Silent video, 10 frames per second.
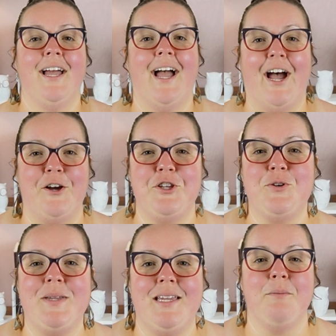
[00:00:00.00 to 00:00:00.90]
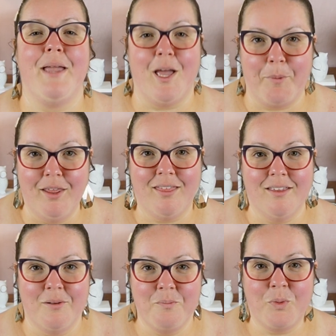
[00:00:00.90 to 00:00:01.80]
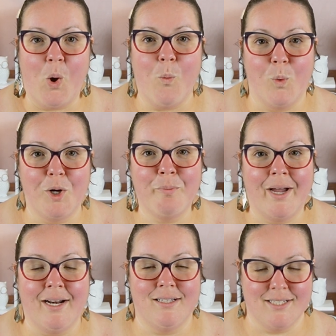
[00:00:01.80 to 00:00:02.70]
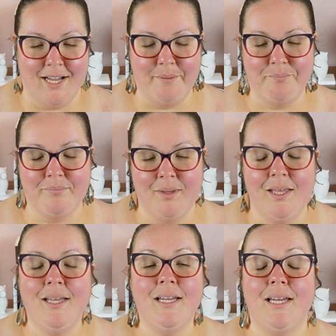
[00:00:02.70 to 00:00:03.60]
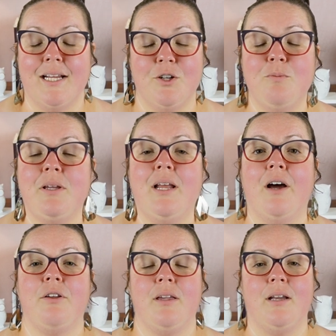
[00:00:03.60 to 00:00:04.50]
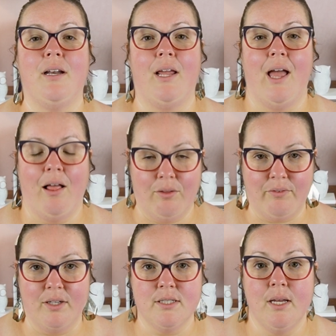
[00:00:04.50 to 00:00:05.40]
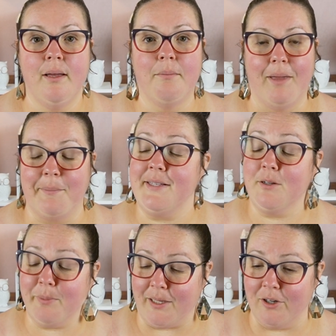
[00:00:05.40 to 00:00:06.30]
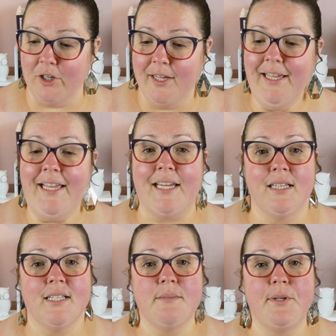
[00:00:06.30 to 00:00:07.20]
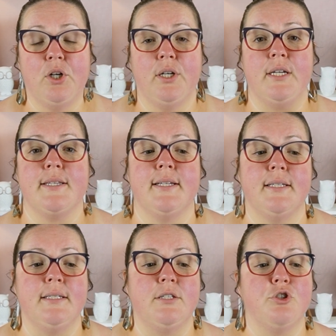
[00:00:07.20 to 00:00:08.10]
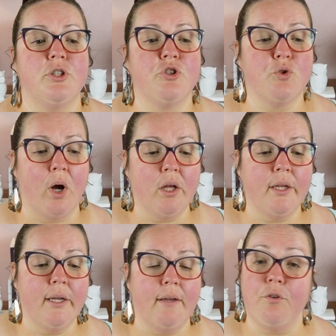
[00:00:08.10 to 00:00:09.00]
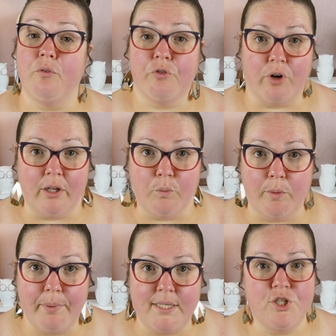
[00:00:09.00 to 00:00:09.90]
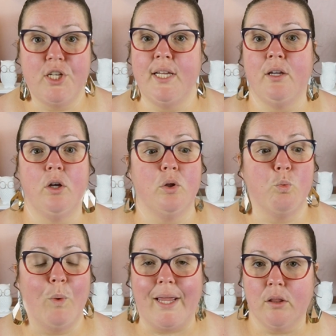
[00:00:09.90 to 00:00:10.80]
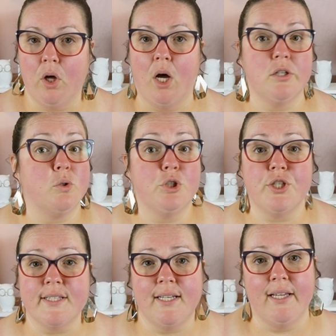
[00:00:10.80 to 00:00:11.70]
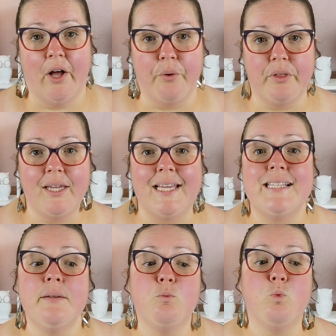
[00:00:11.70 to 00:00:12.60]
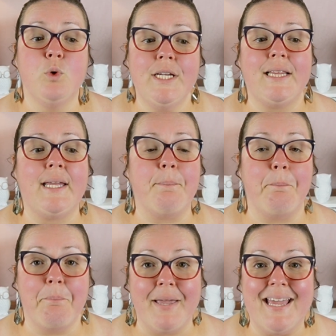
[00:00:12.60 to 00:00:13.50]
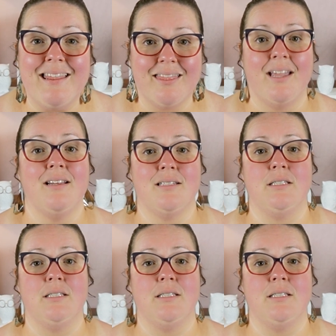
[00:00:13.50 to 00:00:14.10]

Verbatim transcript: How do you eat a mammoth? One bite at a time. And I don't mean how do you eat an elephant. Mammoths are bigger, and let's be honest, struggling, if you've struggled with binge eating, weight loss, or just getting healthy, it's a really big thing